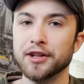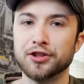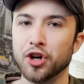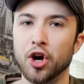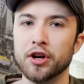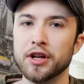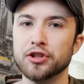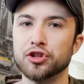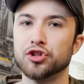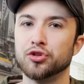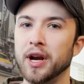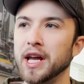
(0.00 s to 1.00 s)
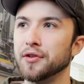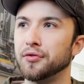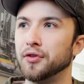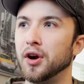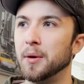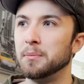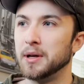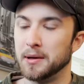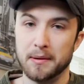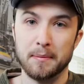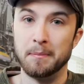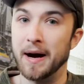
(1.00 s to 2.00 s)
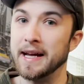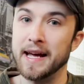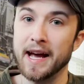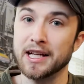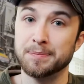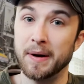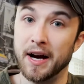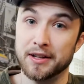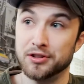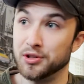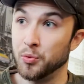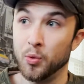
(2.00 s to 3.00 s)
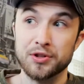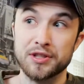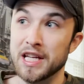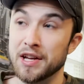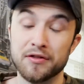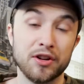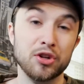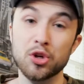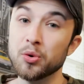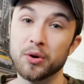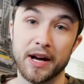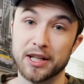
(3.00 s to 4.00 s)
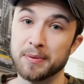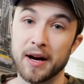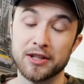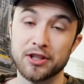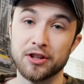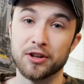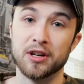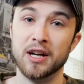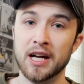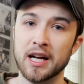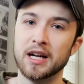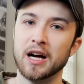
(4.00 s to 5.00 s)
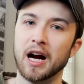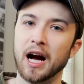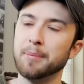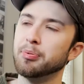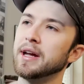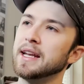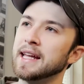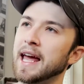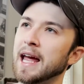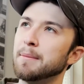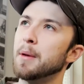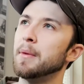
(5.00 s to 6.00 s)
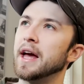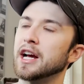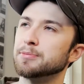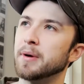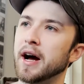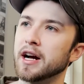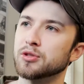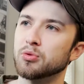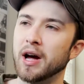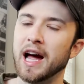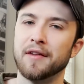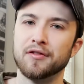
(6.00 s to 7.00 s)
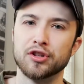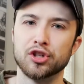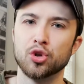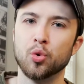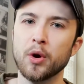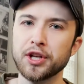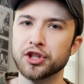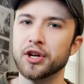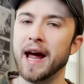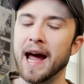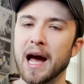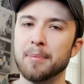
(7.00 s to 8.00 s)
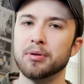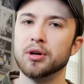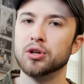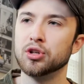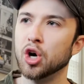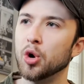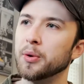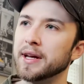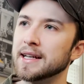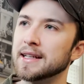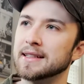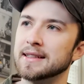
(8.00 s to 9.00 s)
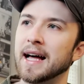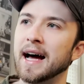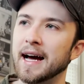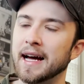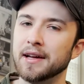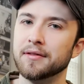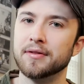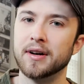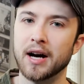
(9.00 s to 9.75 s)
started straight from my Xbox. It wasn't even a newer Xbox either. I played a game on my Xbox while having the Twitch app going live